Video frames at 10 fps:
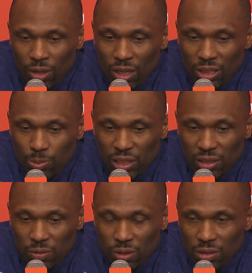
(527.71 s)

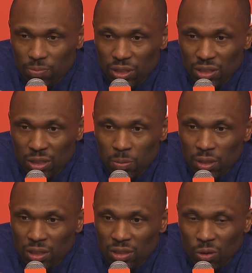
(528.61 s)
especially with BG
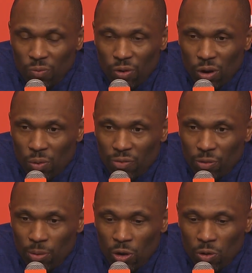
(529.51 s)
being so far away
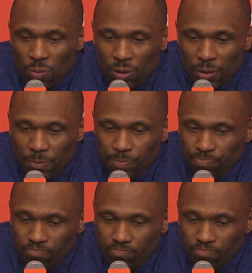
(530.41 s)
from home.